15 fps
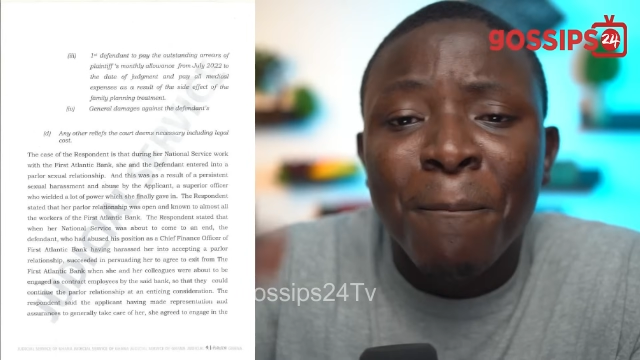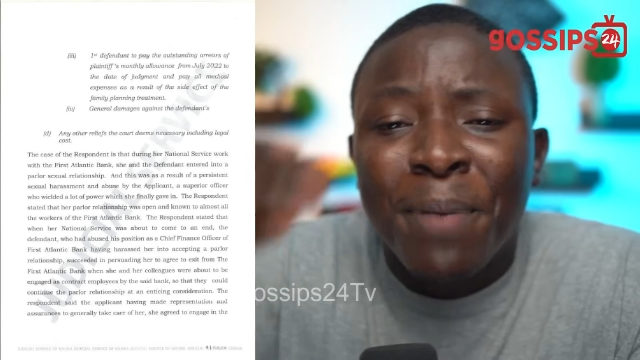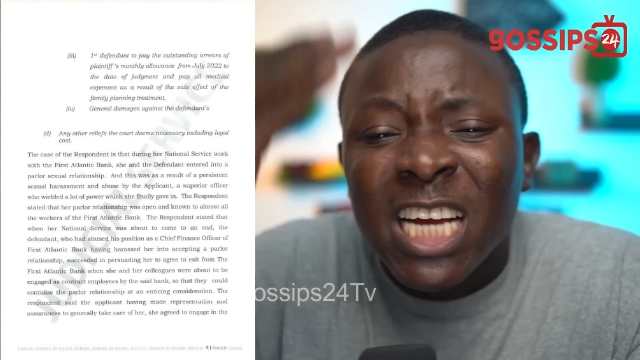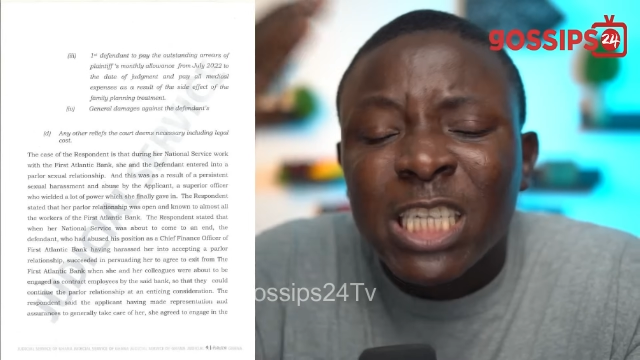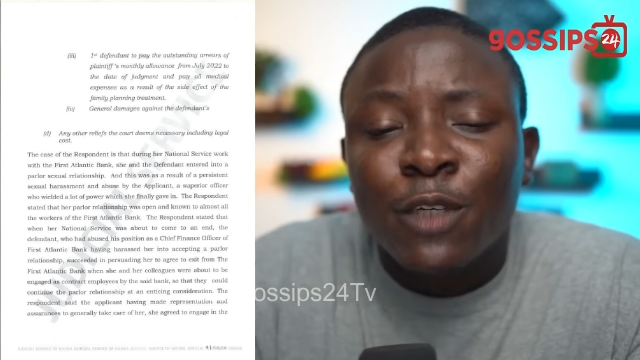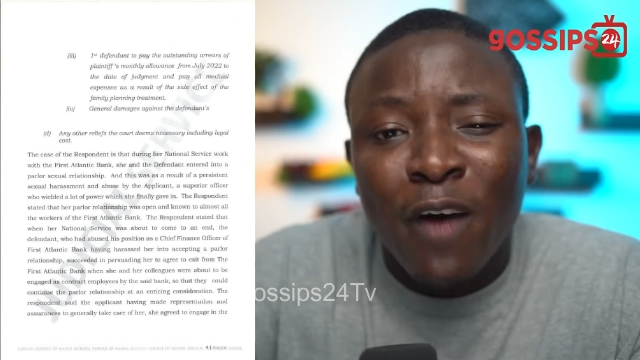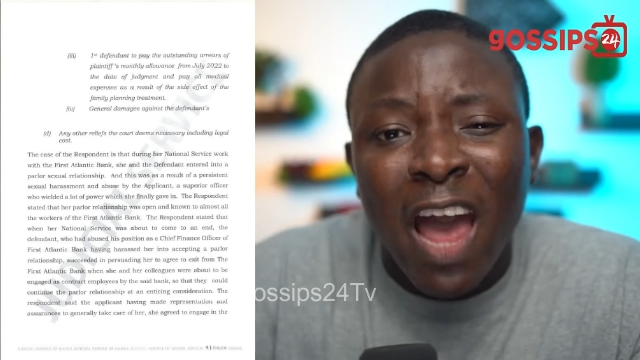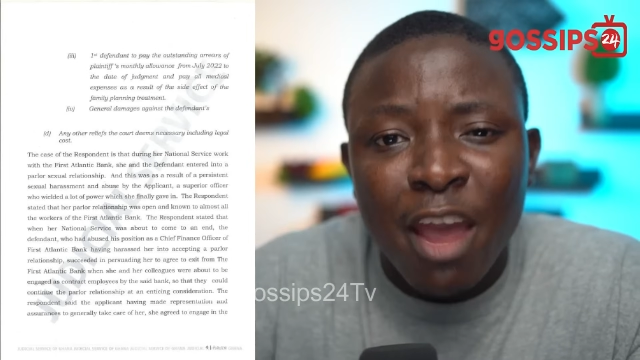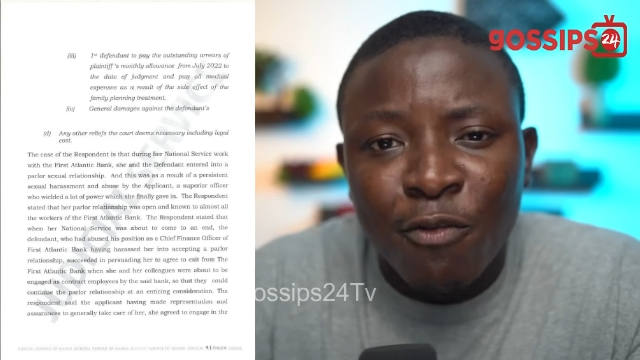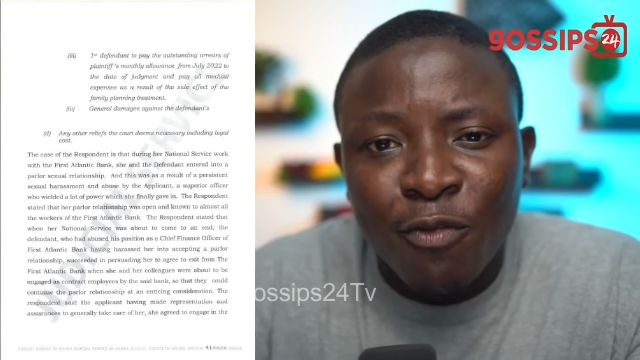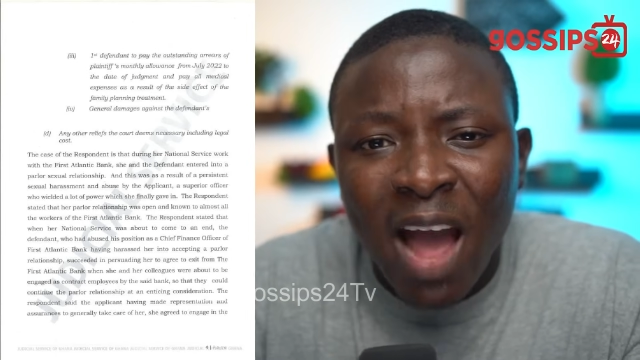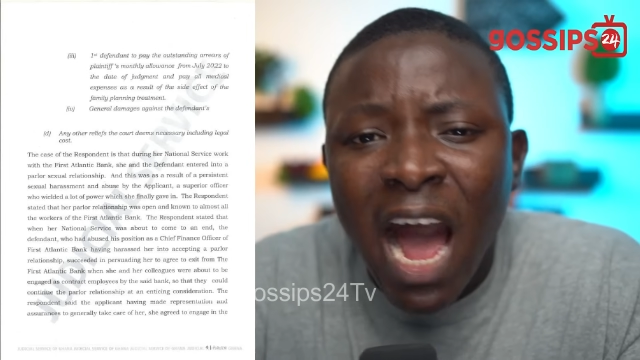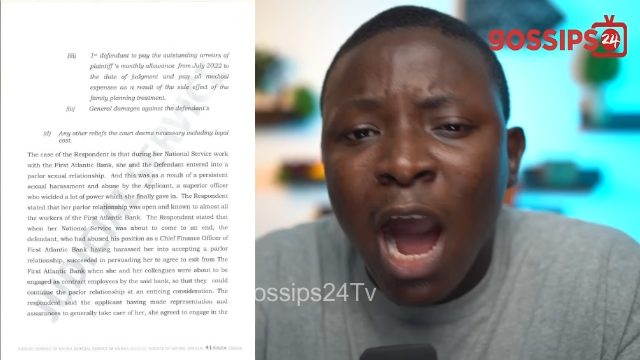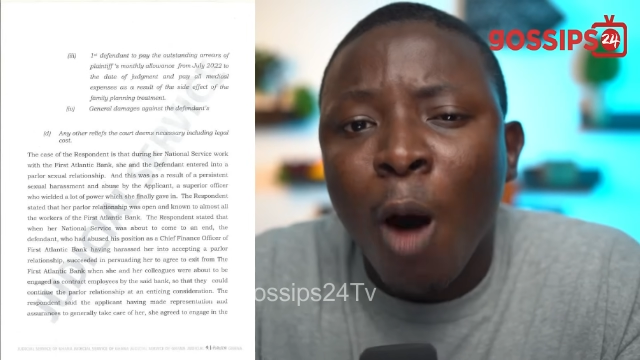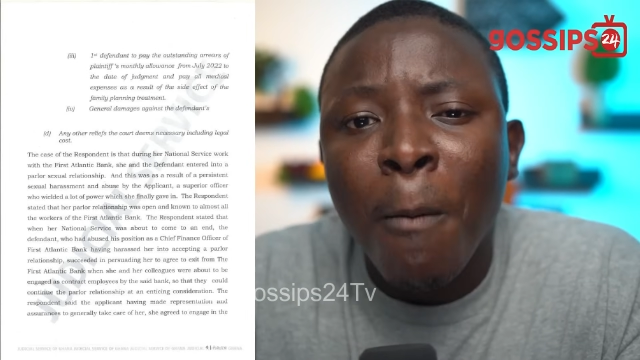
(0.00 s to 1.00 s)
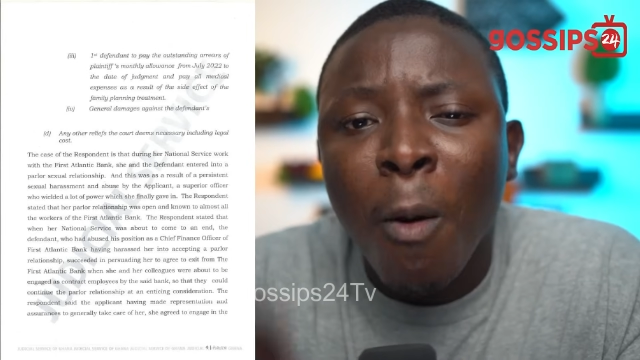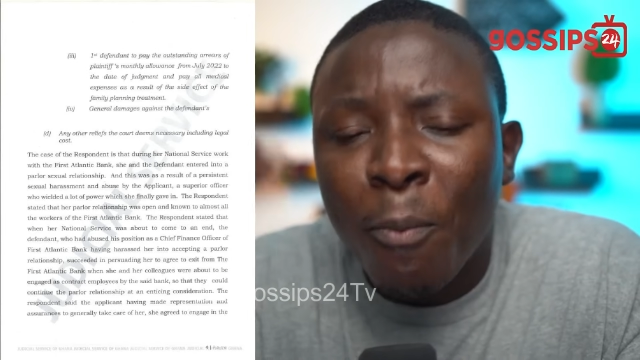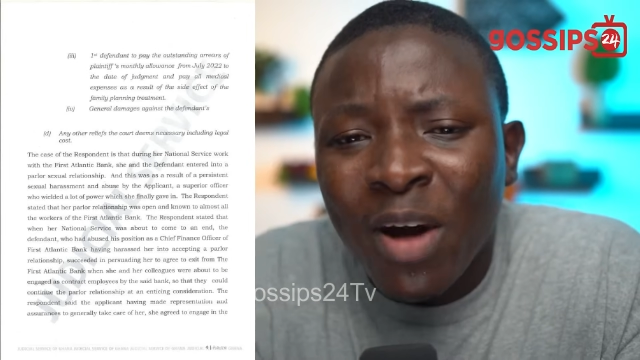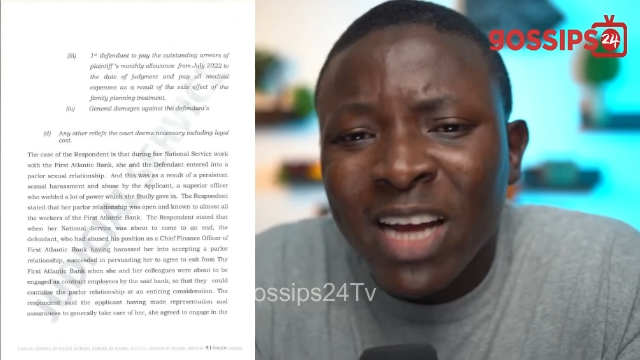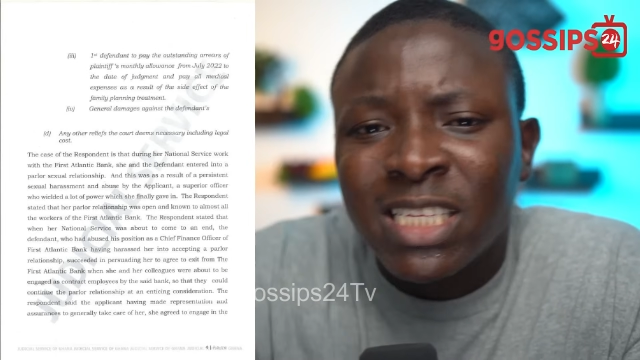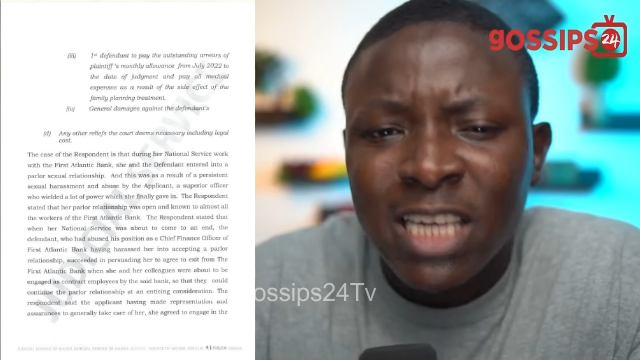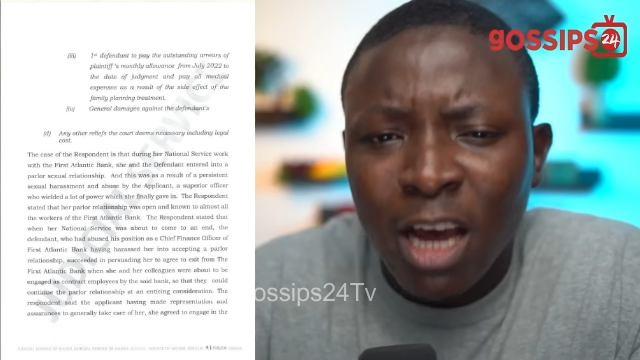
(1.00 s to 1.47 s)
in page 5, I'm
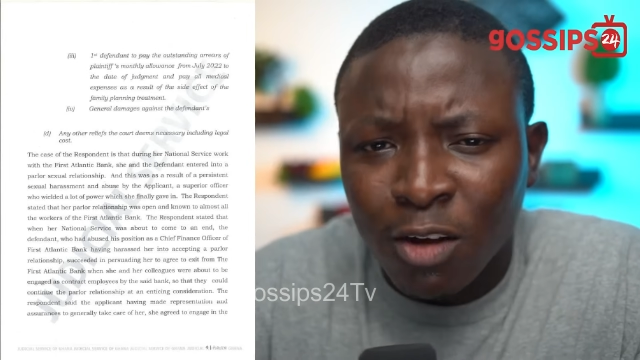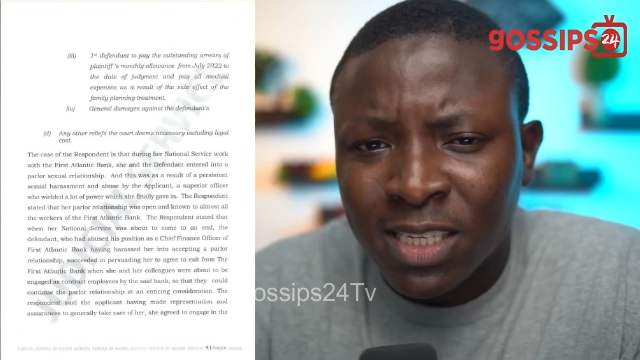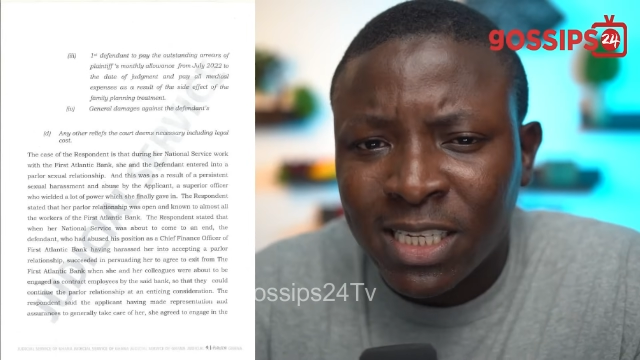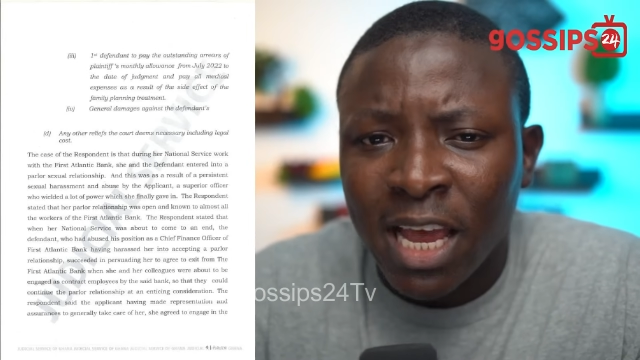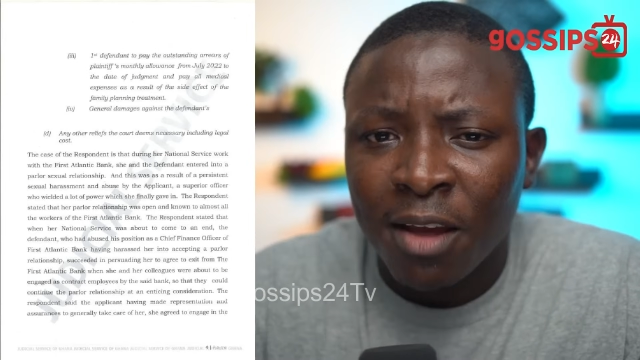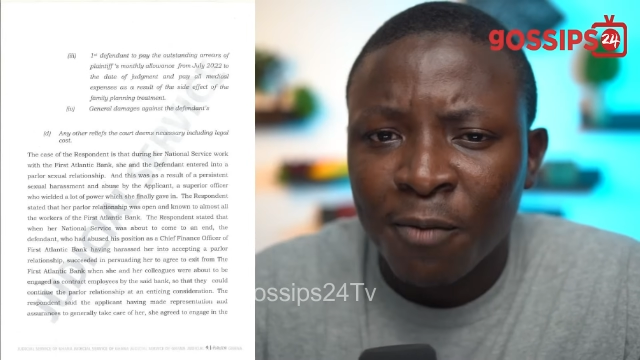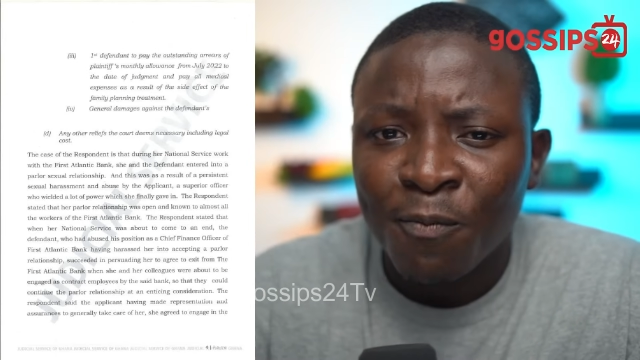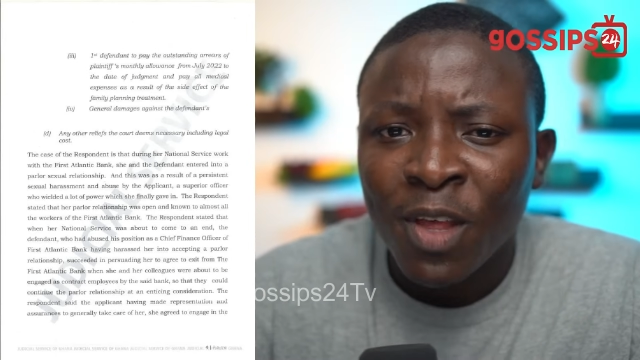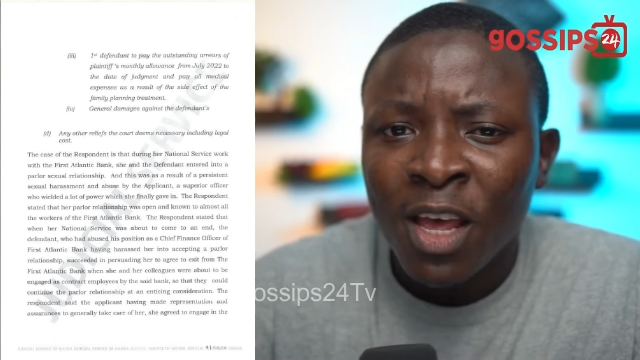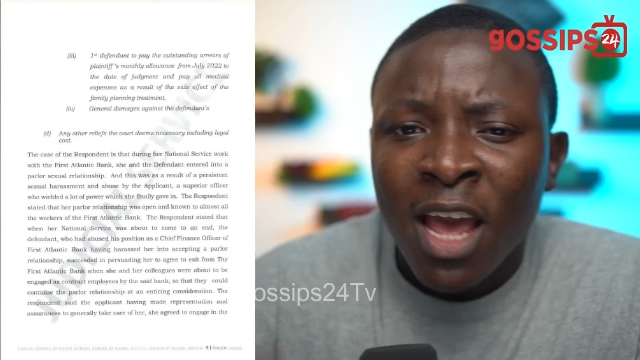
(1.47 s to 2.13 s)
pointing out say,